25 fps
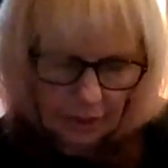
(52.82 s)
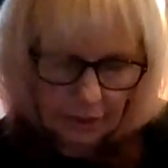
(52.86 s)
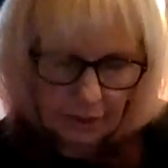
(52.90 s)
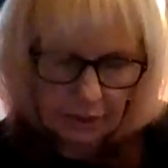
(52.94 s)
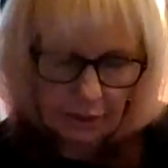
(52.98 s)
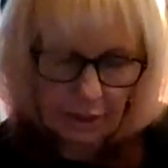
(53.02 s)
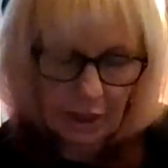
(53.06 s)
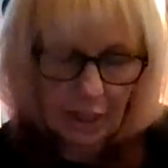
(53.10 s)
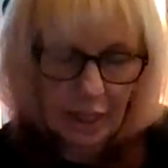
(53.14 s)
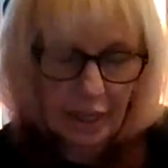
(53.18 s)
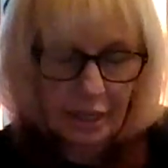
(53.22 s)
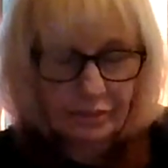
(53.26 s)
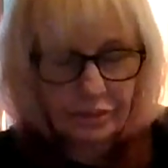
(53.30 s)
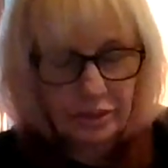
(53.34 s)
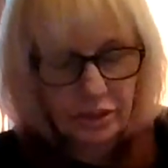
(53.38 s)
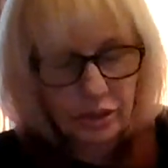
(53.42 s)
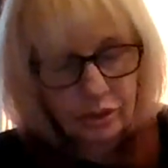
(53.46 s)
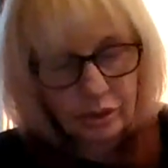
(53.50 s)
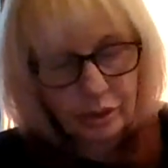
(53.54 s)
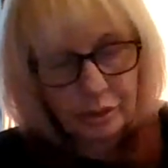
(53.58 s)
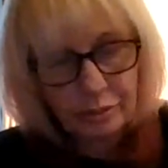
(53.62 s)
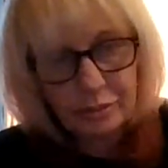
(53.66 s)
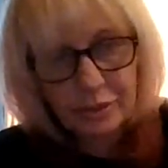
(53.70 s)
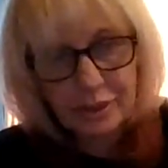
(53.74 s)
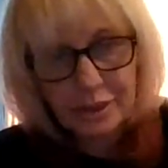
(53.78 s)
Live
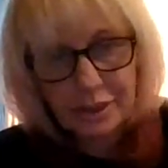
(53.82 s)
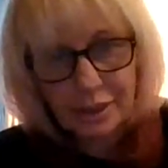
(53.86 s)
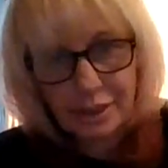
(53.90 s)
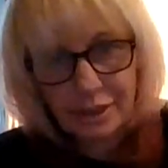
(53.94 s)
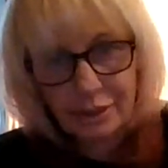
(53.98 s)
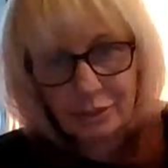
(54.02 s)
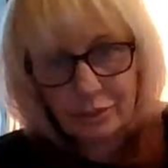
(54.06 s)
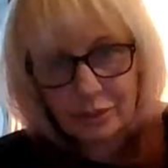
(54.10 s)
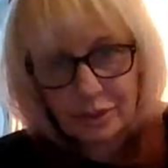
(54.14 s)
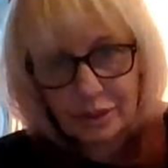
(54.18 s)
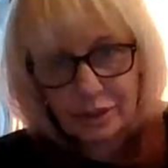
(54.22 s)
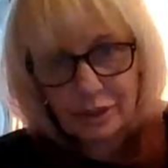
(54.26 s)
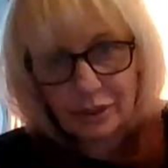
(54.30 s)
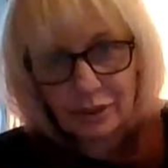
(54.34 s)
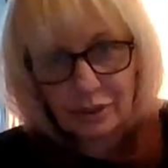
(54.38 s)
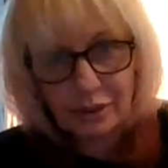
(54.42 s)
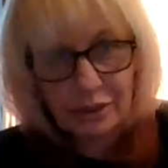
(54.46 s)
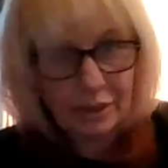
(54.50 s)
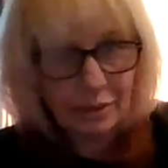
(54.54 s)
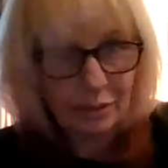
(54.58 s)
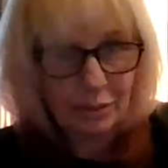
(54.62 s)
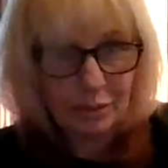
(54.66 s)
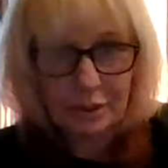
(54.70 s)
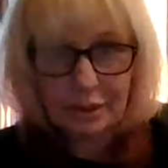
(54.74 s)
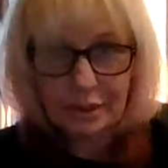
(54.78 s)
stream said it was a,
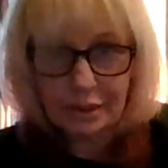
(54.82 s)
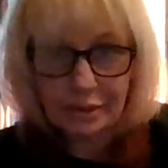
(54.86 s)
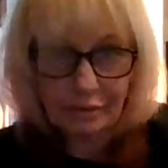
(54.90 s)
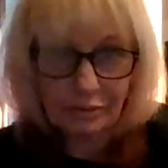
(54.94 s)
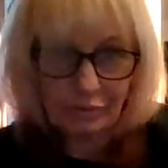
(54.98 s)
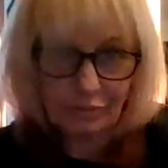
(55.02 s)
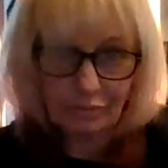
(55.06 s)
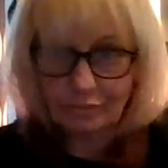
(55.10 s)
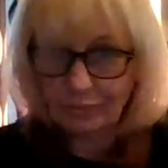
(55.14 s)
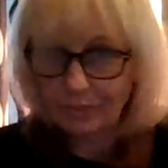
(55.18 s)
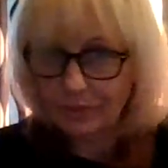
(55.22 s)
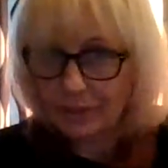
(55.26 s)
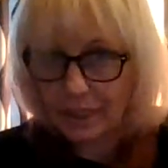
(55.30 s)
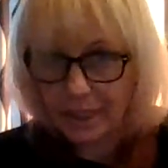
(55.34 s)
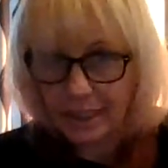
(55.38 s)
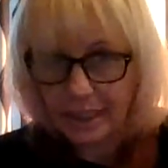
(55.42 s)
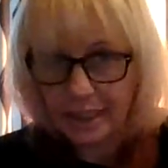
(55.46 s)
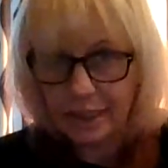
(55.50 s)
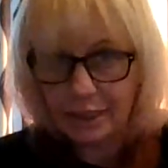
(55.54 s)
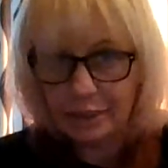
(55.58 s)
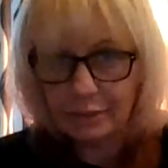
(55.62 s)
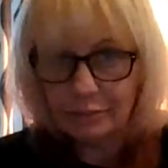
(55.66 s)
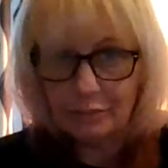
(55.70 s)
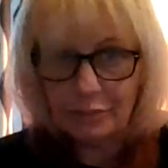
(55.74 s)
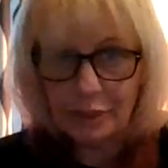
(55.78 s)
it was
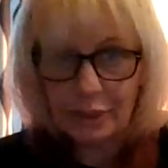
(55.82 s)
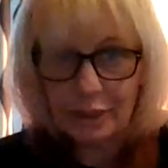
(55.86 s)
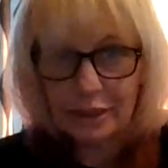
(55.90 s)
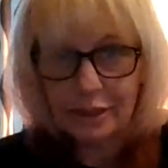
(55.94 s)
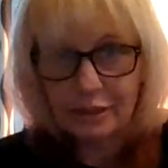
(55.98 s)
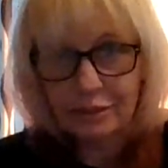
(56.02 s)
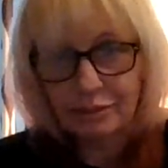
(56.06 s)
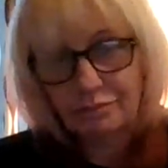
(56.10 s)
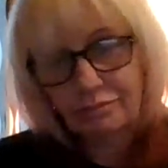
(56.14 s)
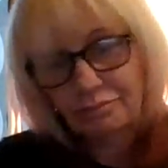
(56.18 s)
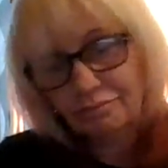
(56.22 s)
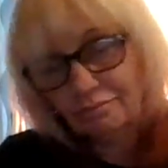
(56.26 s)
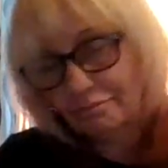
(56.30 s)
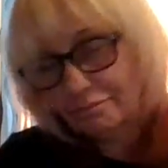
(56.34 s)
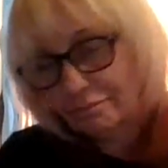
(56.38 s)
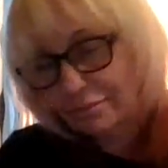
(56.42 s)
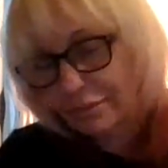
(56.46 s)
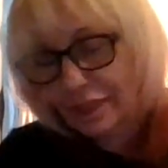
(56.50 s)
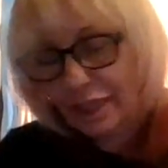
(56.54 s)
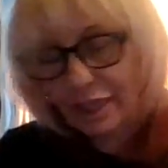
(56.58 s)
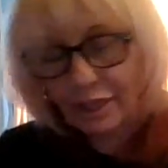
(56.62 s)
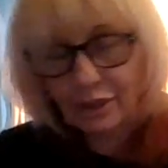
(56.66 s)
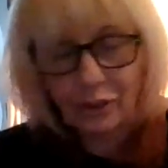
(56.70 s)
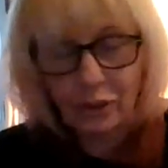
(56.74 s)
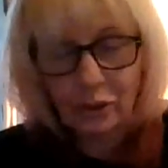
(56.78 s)
fine, but
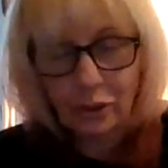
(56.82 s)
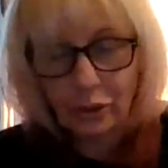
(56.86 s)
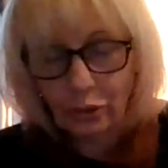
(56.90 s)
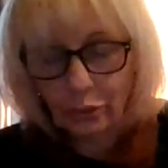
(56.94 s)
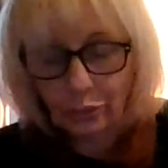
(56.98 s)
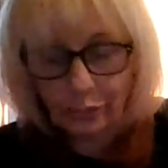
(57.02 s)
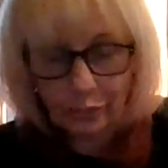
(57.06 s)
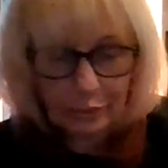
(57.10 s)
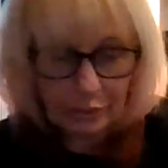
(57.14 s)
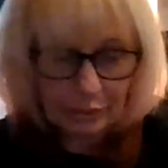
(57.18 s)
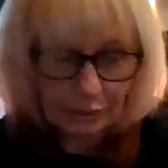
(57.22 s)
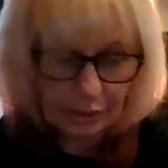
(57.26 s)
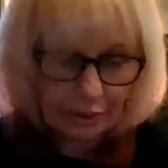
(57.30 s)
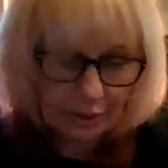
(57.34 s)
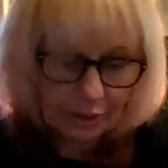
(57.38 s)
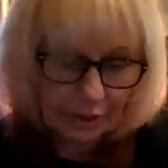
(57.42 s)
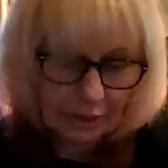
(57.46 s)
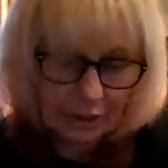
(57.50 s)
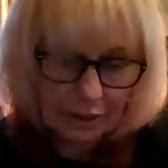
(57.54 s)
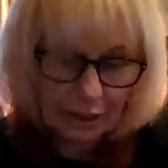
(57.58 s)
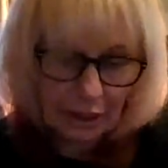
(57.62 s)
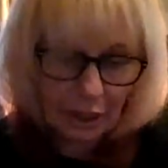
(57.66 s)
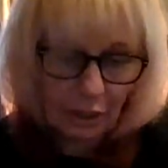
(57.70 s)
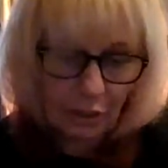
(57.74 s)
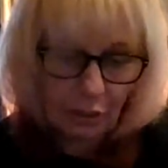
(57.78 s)
I don't know.
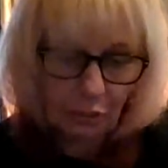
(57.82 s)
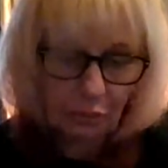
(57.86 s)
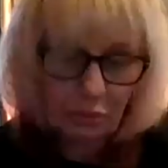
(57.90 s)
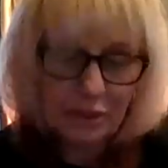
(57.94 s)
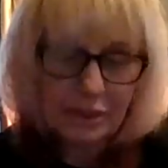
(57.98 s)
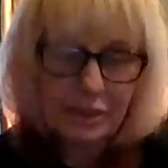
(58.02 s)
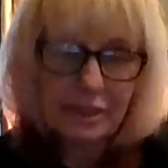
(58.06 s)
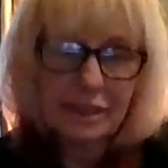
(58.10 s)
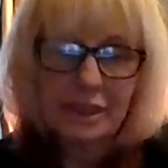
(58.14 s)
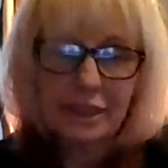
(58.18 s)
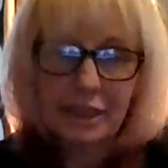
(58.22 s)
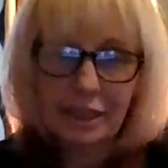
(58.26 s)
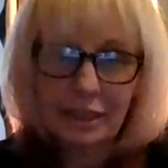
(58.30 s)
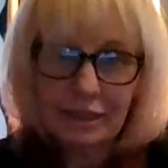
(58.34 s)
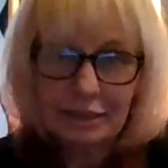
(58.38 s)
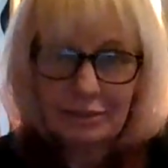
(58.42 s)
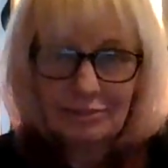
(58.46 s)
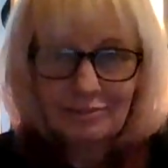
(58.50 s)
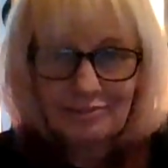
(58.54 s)
We'll see.